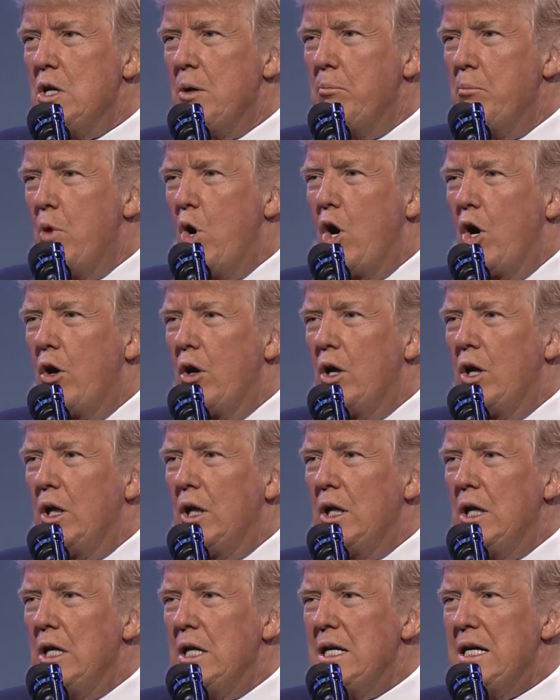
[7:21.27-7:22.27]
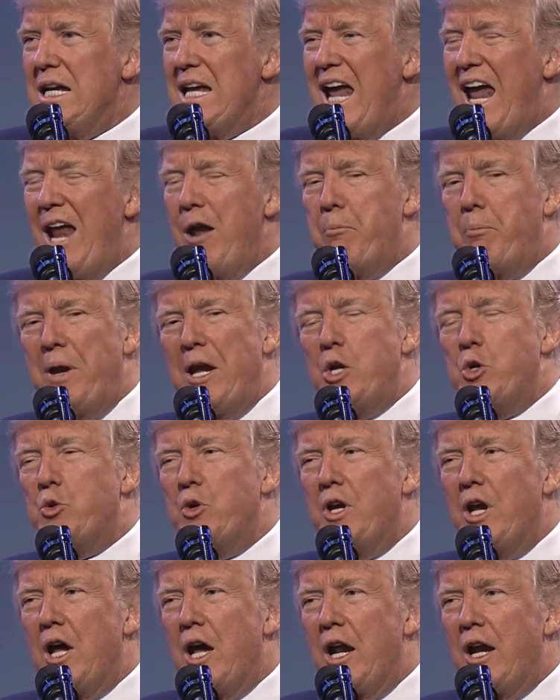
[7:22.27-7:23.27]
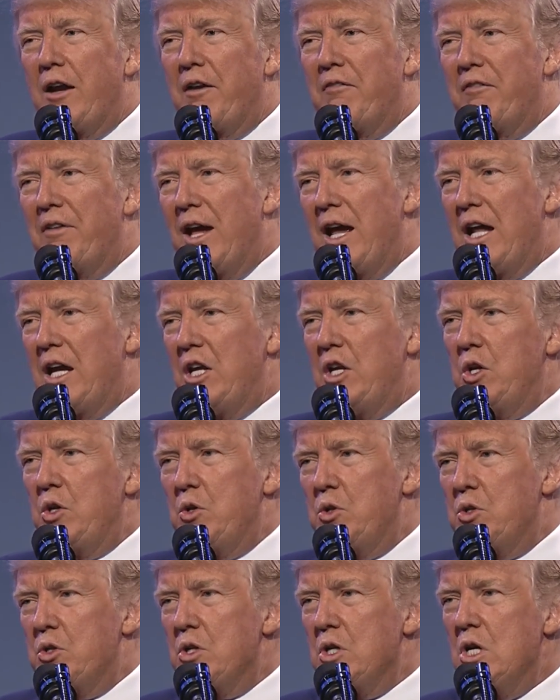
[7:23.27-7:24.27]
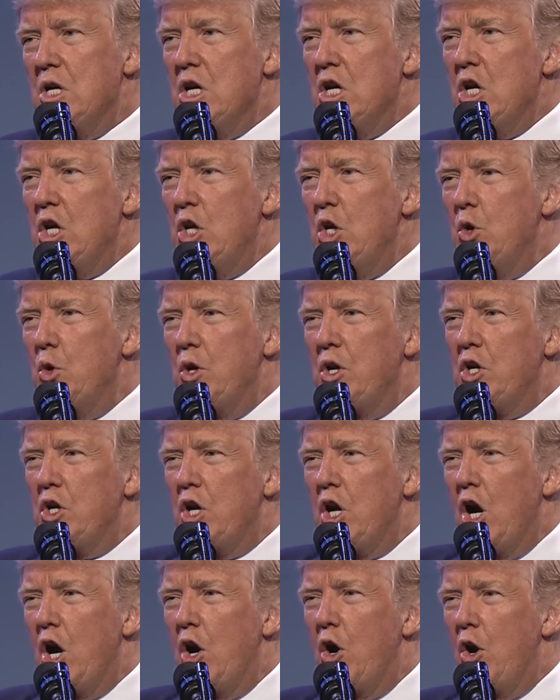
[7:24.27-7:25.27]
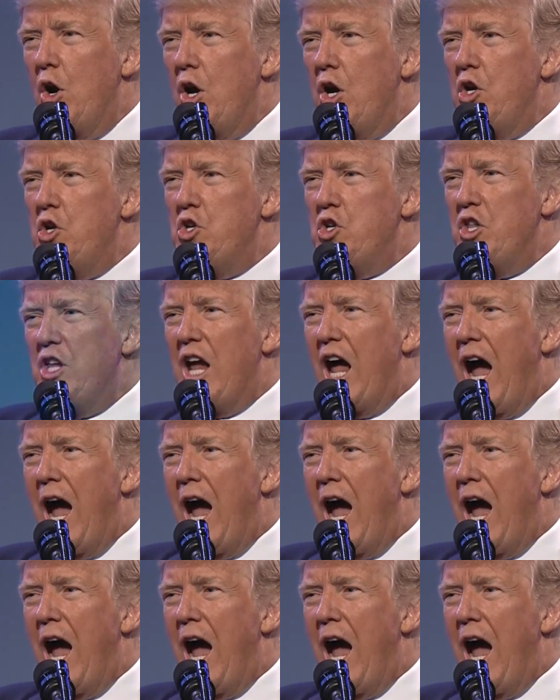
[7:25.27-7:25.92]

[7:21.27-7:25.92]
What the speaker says: moral, and patriotic values. You encourage the